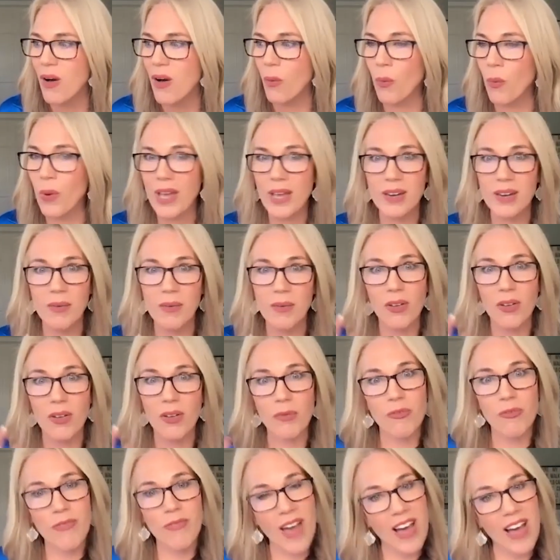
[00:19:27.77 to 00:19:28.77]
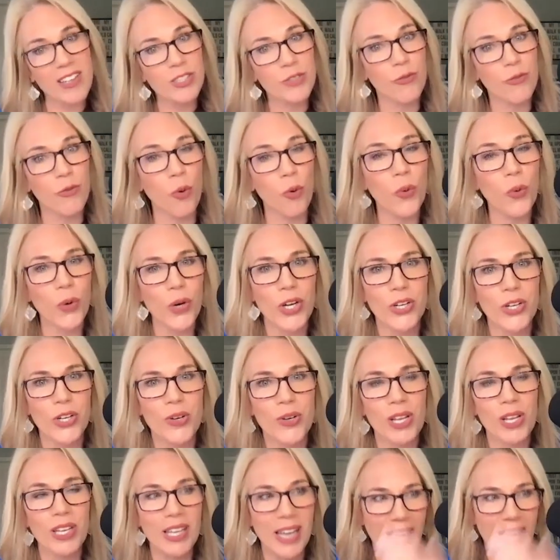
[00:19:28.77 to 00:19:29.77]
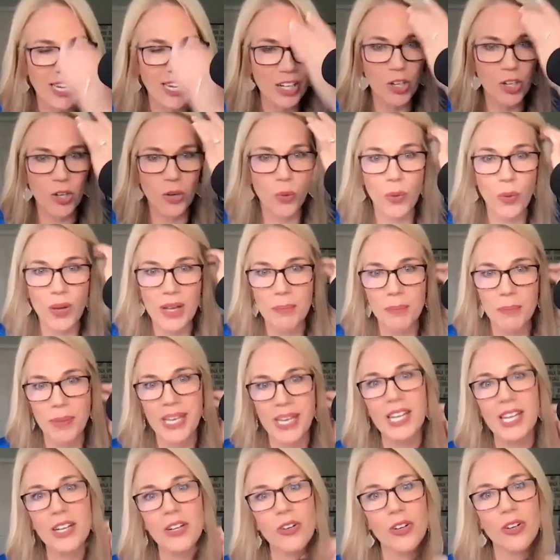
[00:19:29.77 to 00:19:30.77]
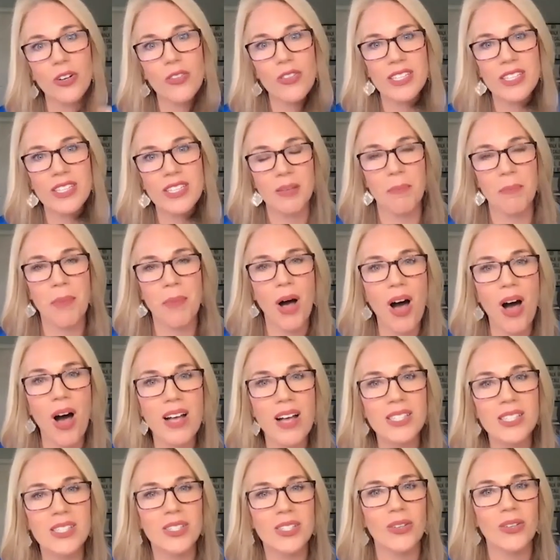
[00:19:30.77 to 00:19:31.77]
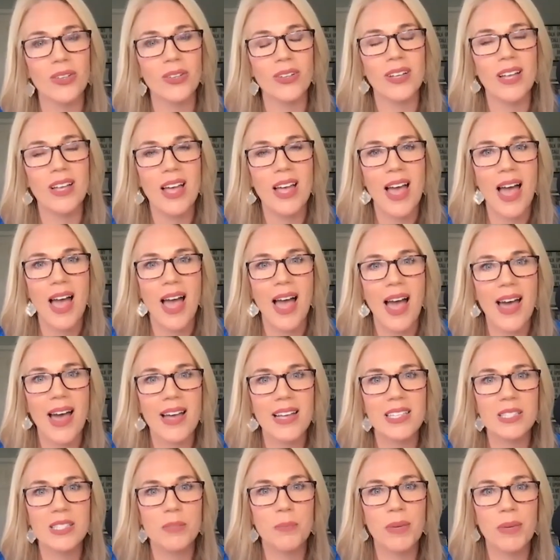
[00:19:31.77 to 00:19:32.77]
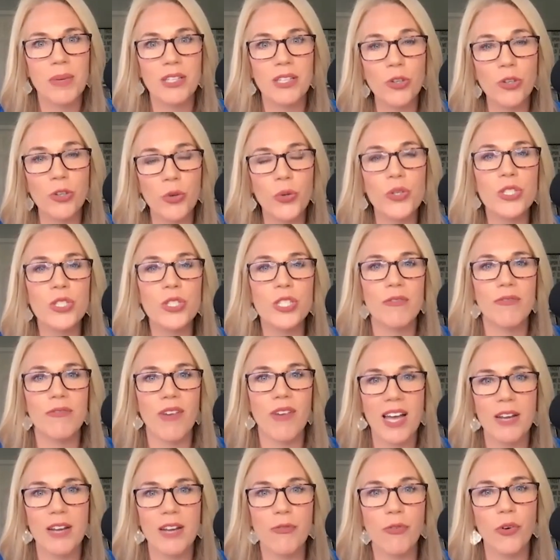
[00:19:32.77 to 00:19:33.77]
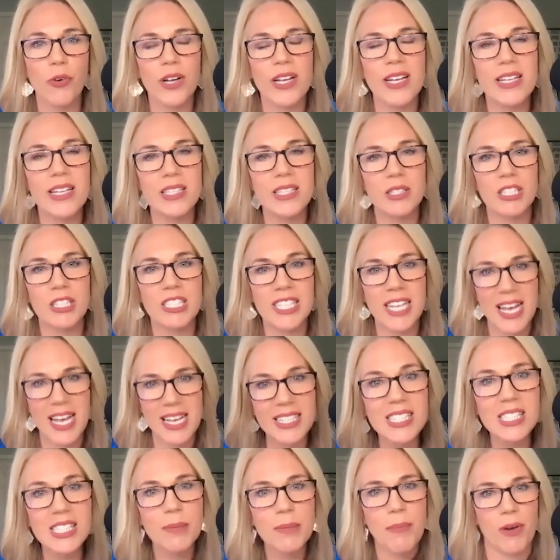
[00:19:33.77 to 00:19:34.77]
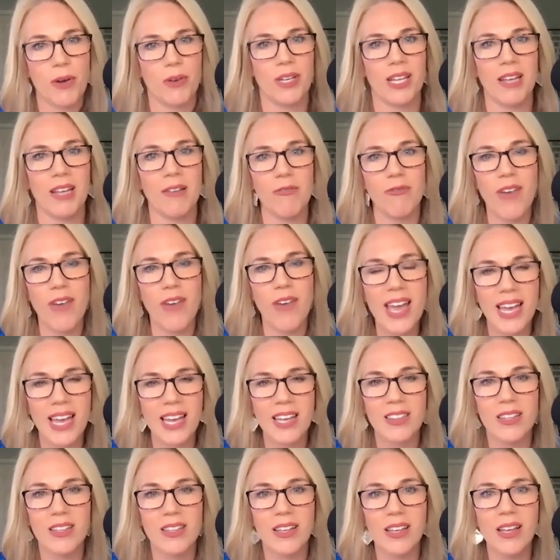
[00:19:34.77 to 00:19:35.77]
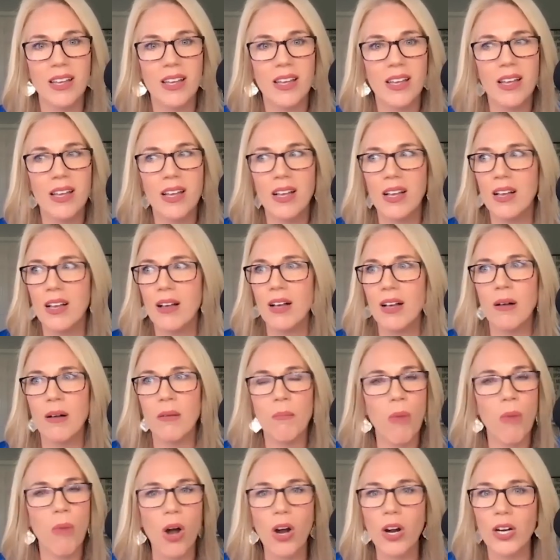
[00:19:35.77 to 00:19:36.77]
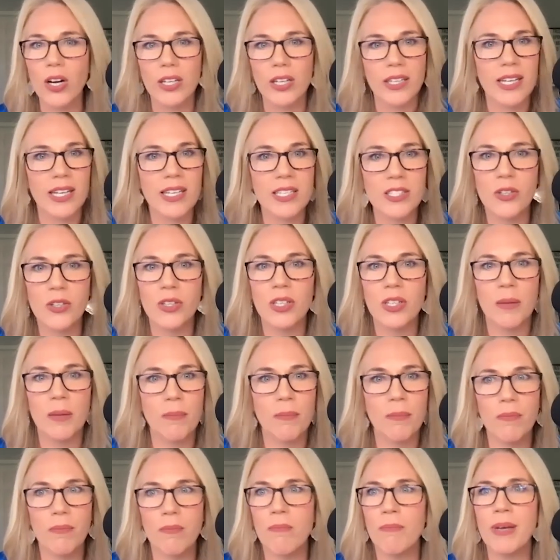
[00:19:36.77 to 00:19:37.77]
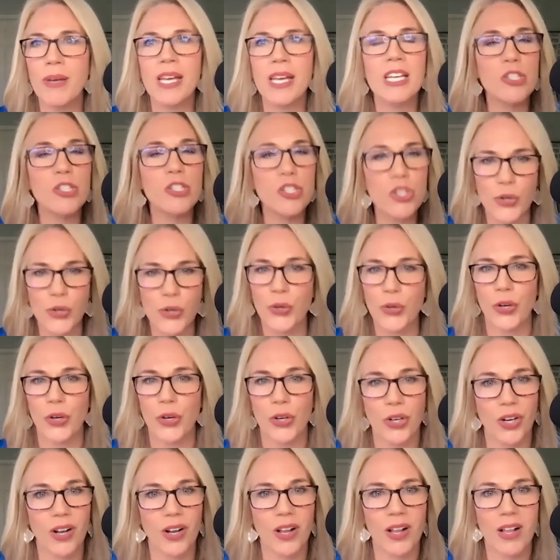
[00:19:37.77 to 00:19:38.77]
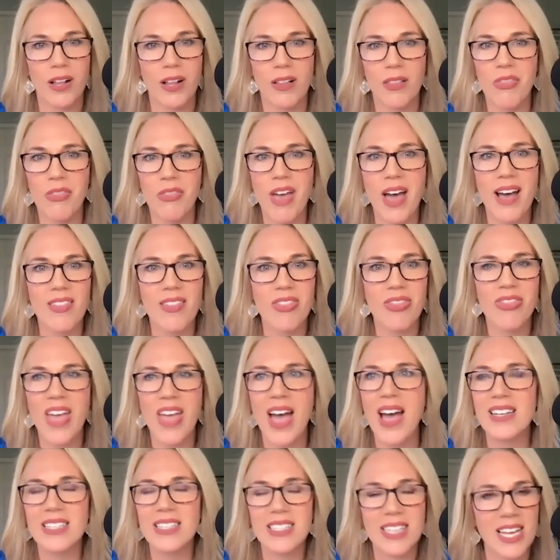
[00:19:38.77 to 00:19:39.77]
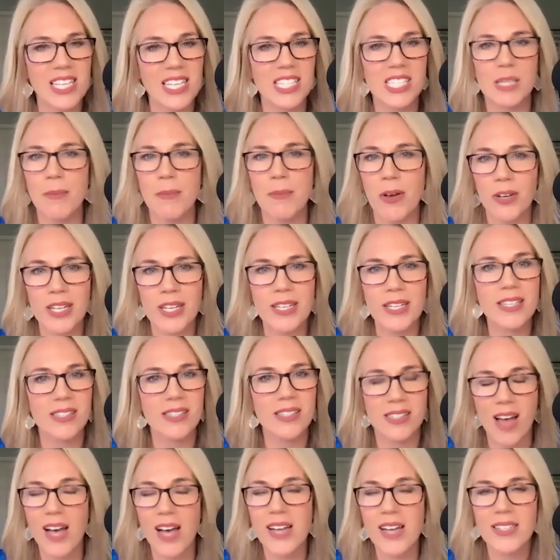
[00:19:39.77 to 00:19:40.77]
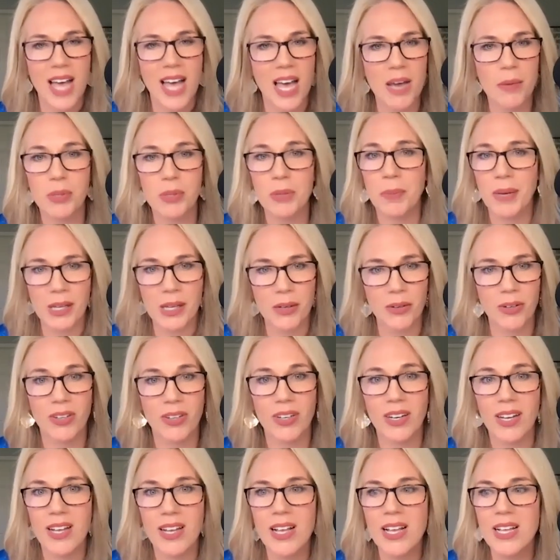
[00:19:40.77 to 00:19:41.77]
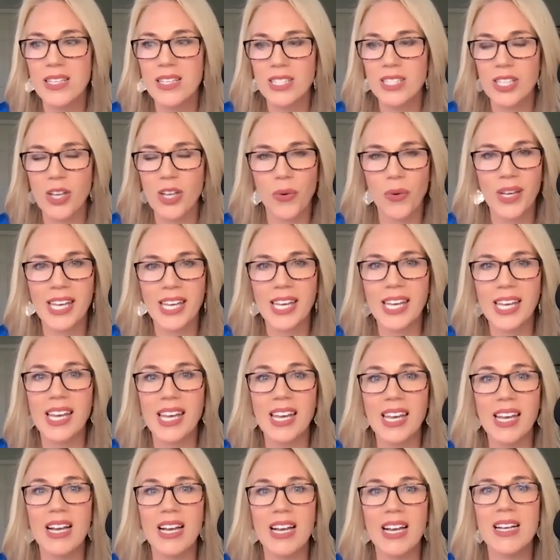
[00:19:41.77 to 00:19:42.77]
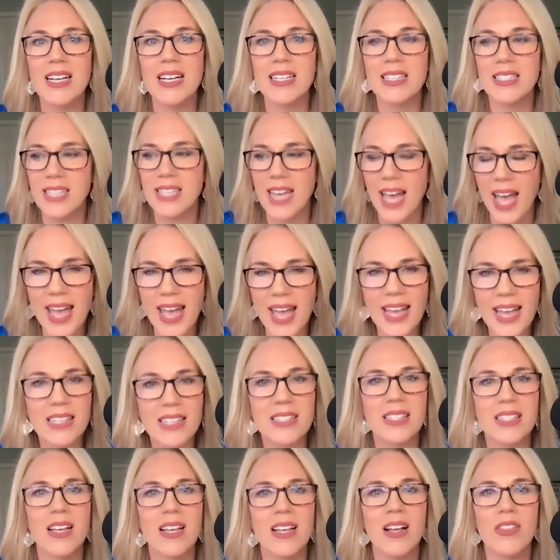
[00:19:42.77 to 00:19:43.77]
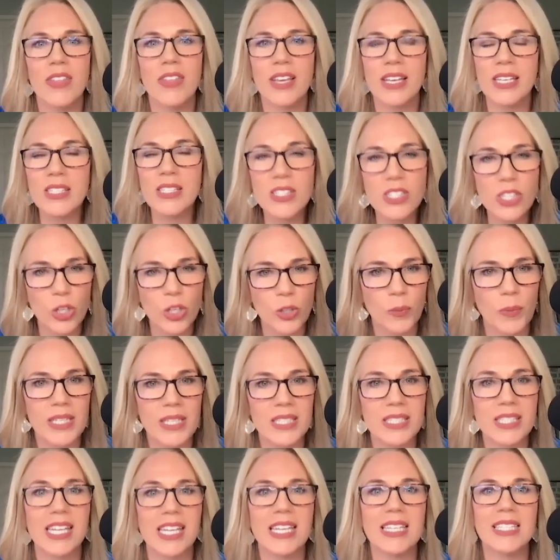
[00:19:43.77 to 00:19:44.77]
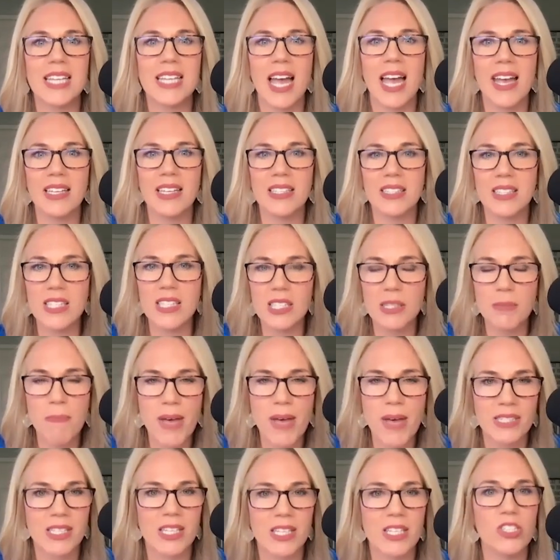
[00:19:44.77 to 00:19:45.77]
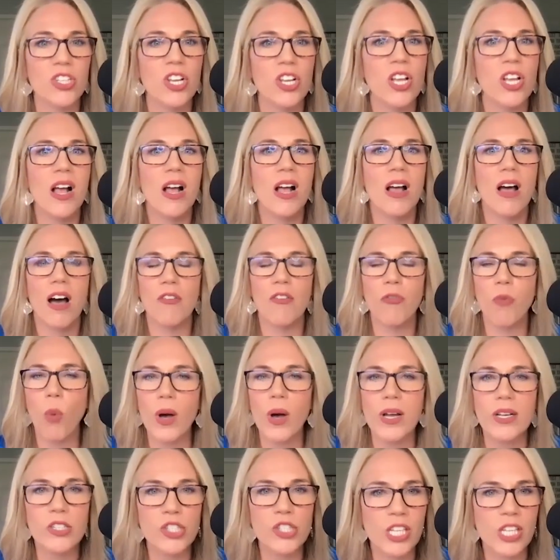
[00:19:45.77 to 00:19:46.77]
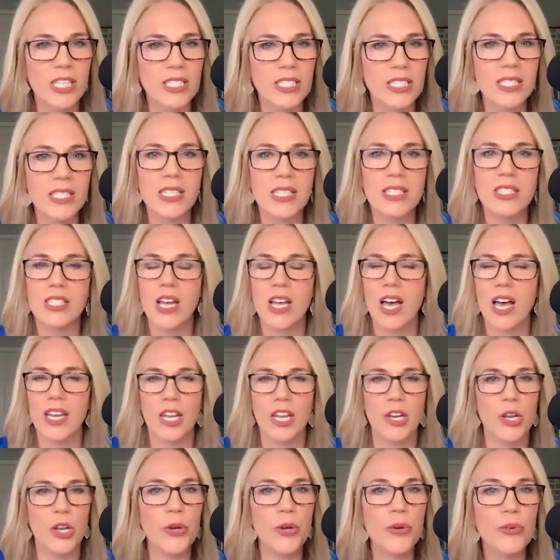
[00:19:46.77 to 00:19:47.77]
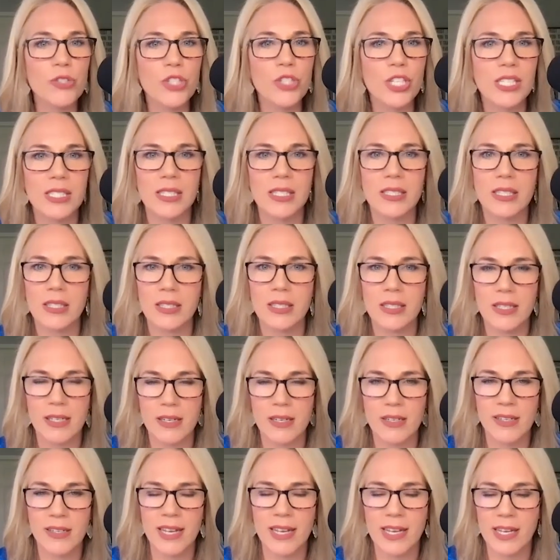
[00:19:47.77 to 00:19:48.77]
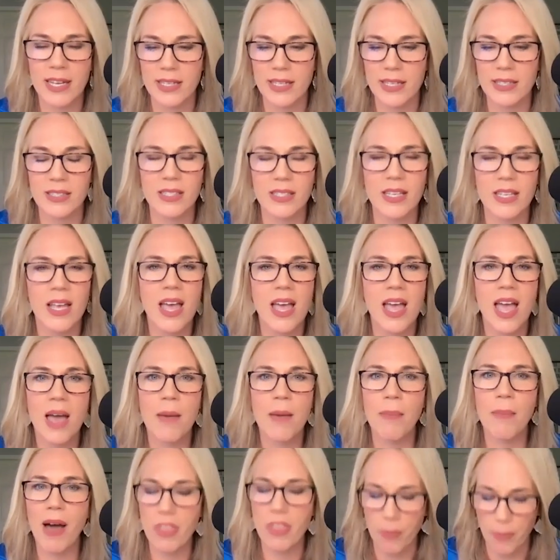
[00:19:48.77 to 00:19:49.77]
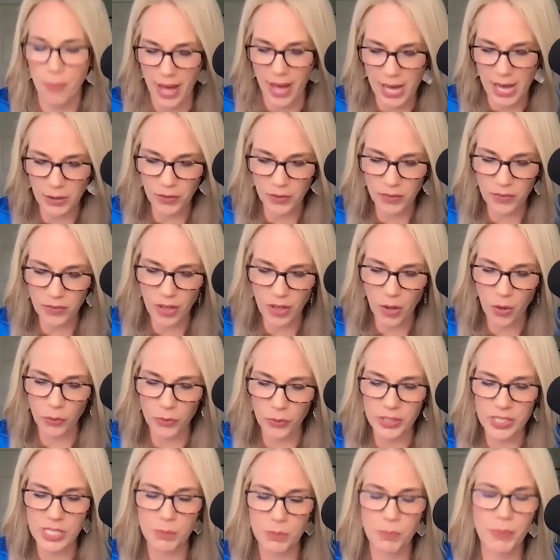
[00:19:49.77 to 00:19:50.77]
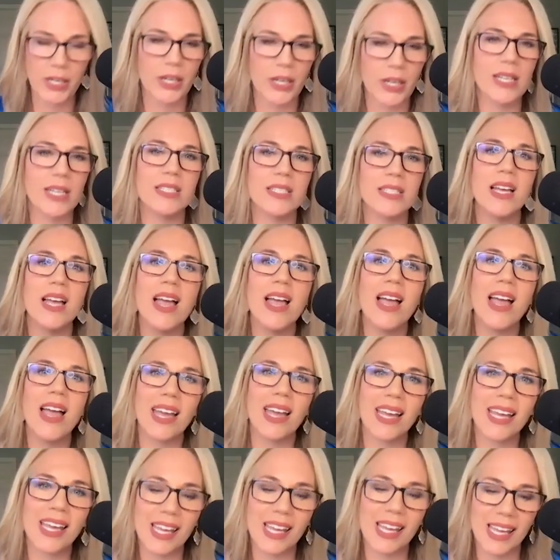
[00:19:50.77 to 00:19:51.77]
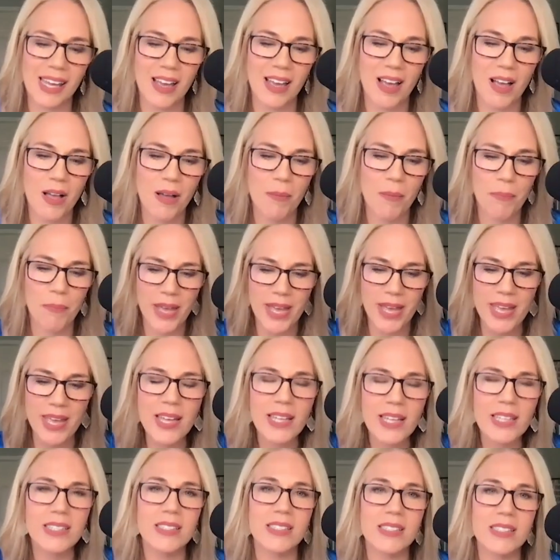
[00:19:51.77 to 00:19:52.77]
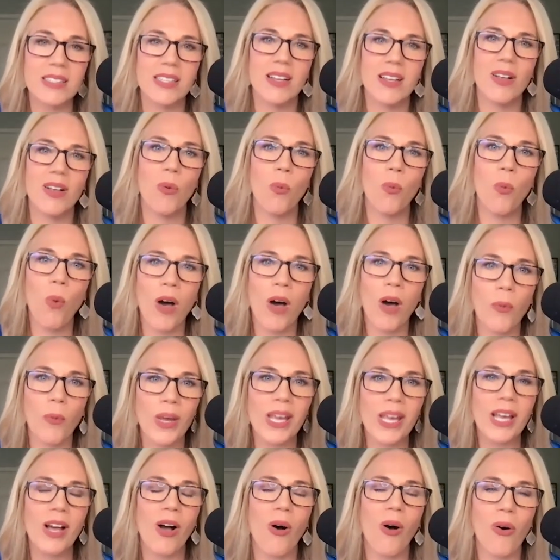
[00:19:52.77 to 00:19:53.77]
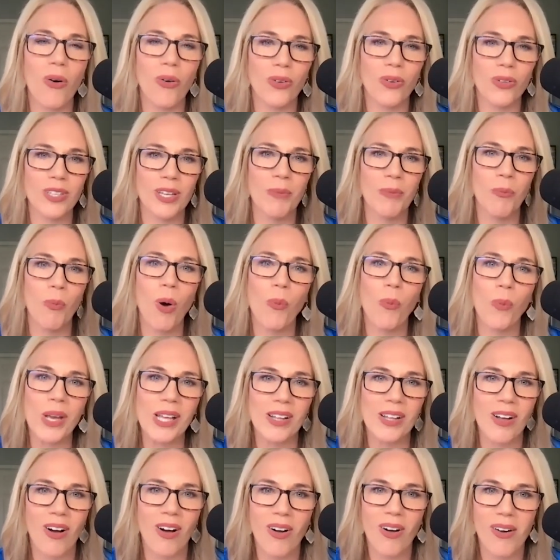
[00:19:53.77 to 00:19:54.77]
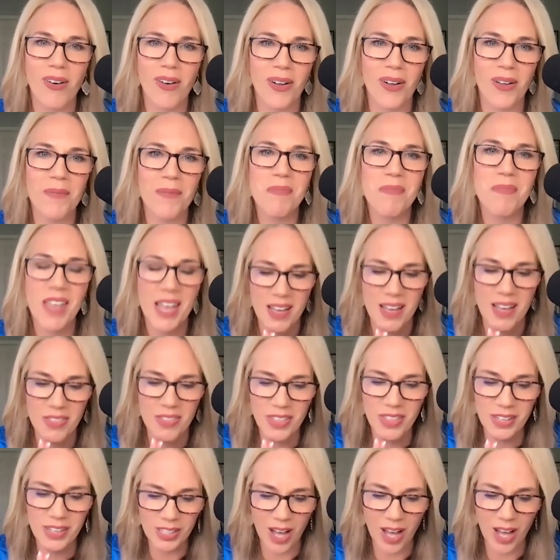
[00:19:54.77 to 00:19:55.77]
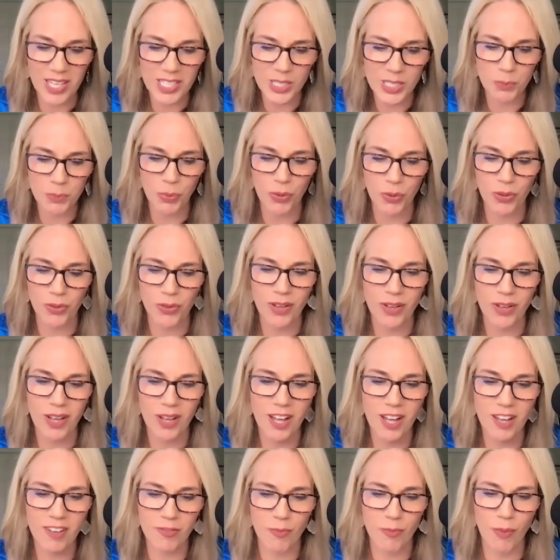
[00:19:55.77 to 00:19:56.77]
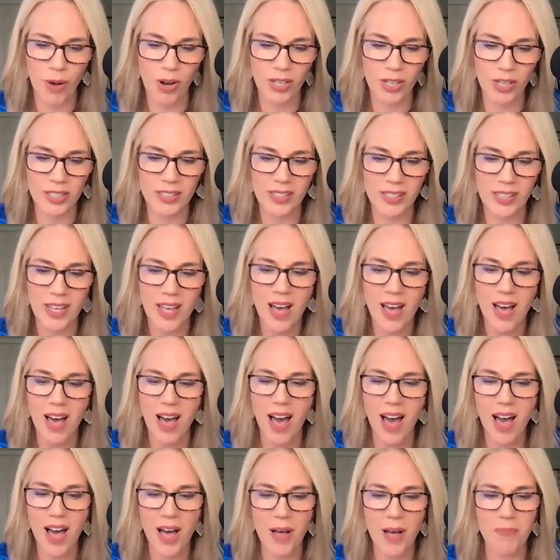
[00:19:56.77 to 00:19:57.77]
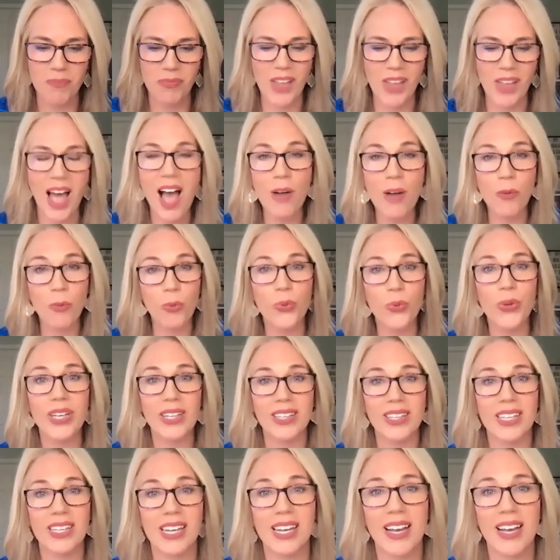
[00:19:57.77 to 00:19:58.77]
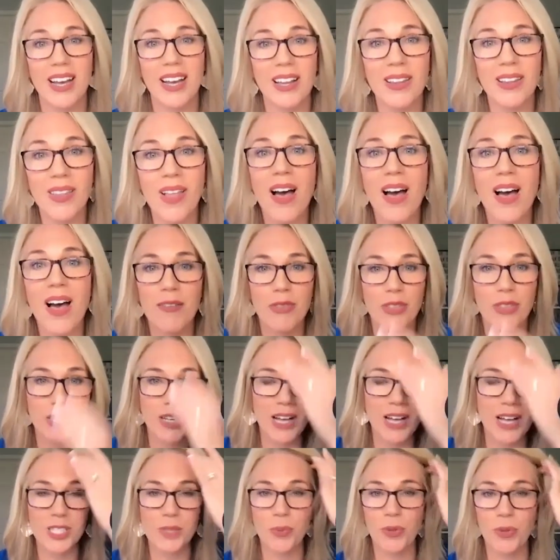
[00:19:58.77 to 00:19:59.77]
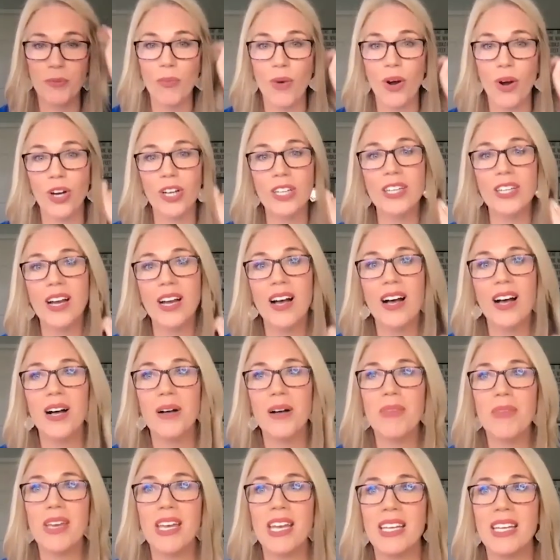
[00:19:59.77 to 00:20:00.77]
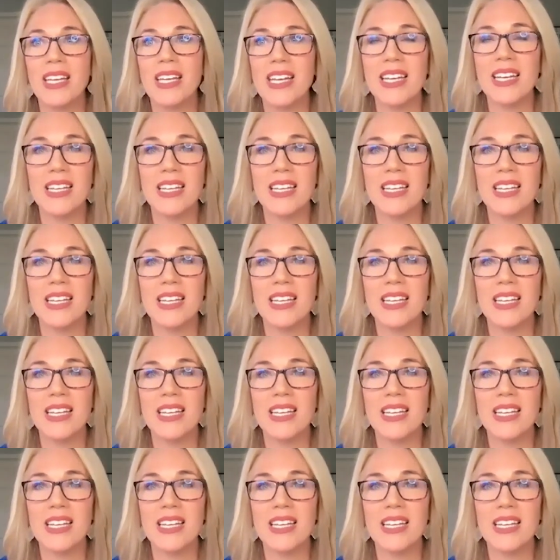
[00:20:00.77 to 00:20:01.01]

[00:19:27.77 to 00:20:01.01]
when fast forward later when Peter, this apostle, has been crucified for his testimony and faith, Mark is going to be sure that that testimony does not die with Peter. So he takes these sermons, he takes this message of what Jesus has done and who Jesus is, is and by the power of the Holy Spirit, he pins what we hold and what we call the Gospel of Mark. Um, I really love the Gospel Mark. Um, it